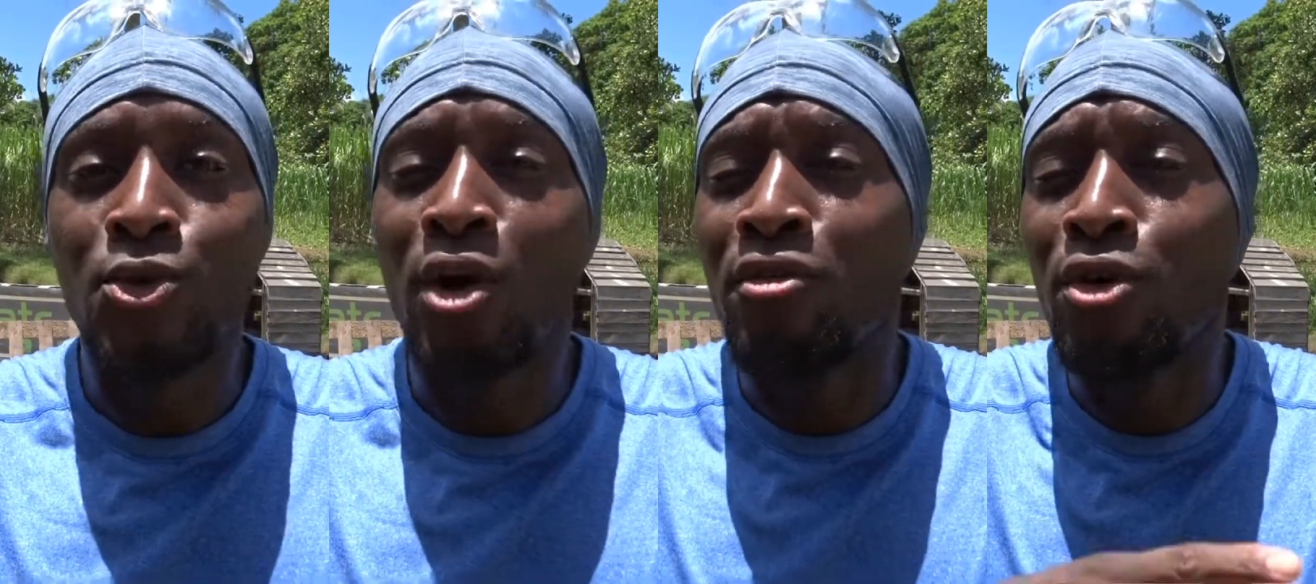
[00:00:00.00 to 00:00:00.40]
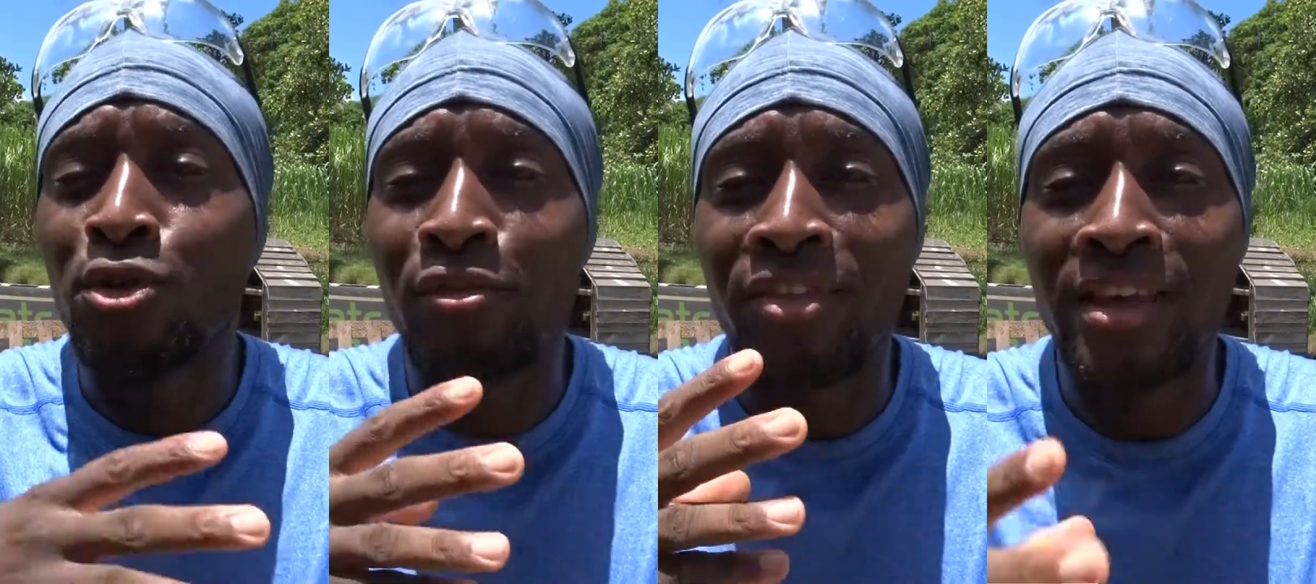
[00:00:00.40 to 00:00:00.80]
you have a
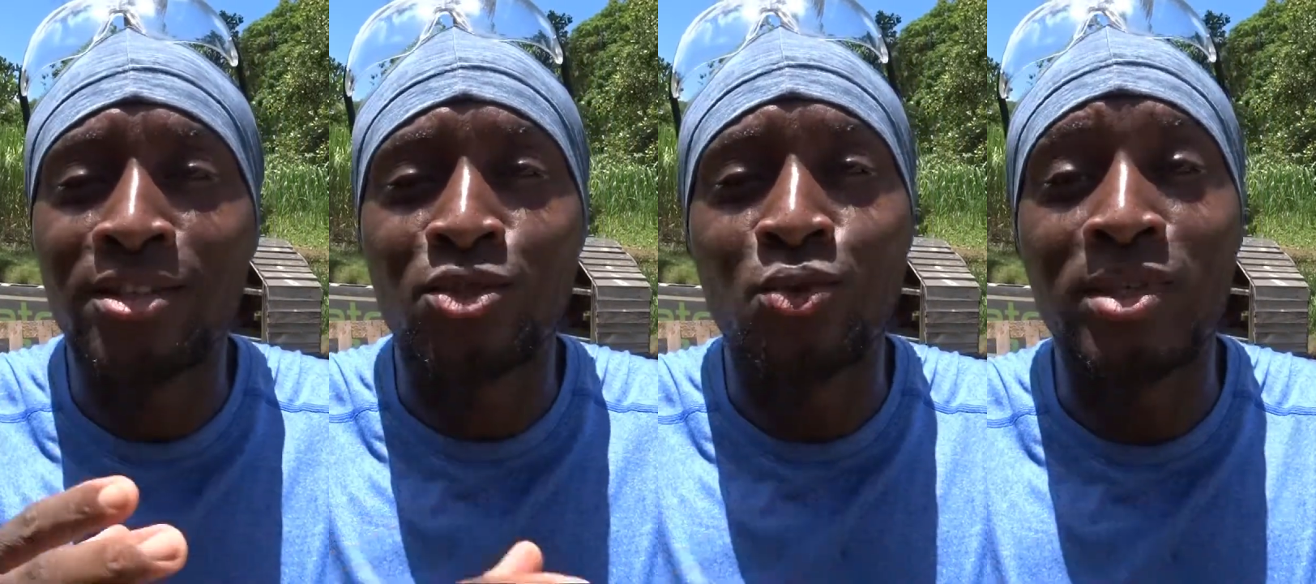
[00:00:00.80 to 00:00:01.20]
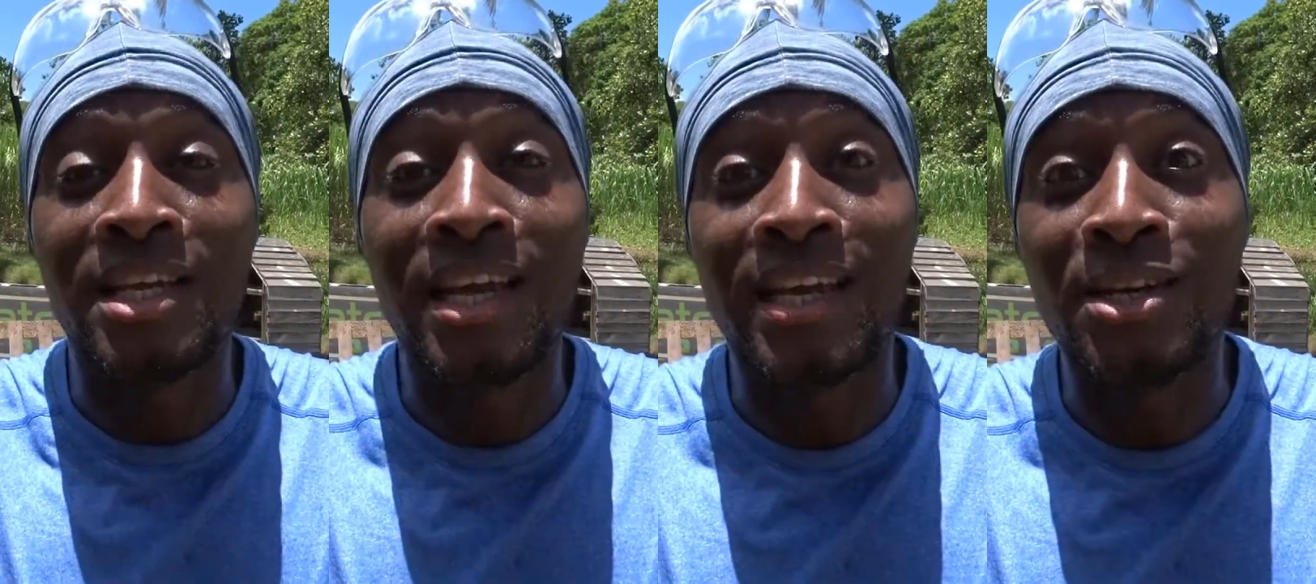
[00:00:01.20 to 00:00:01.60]
lot of things to
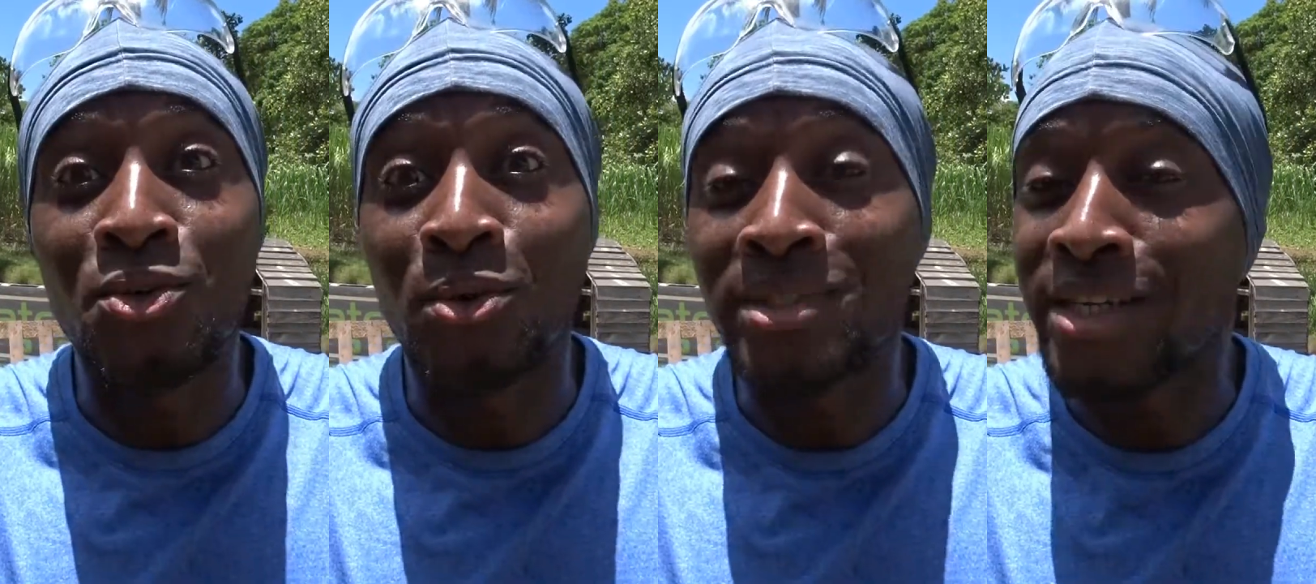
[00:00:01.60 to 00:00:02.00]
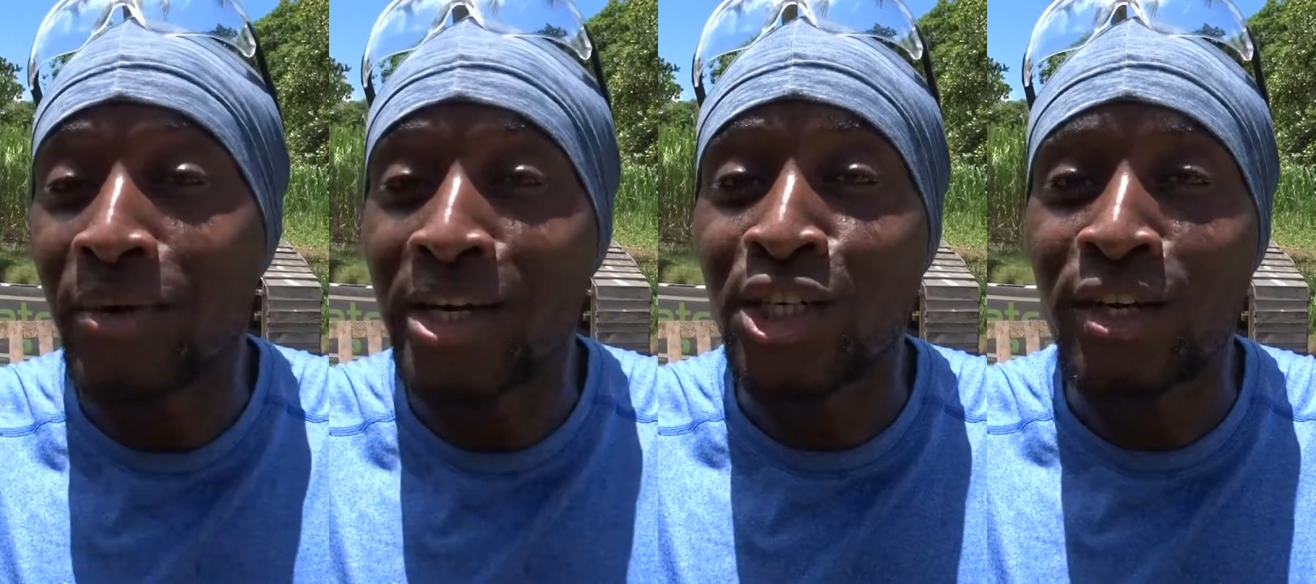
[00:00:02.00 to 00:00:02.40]
take into
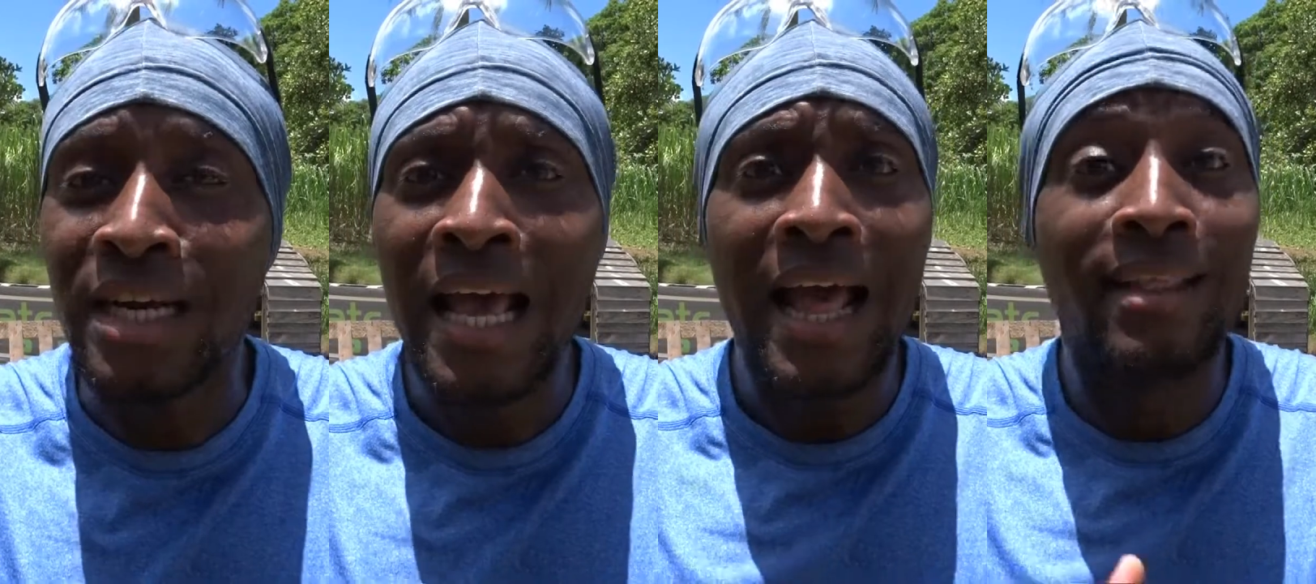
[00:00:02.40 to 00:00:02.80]
consideration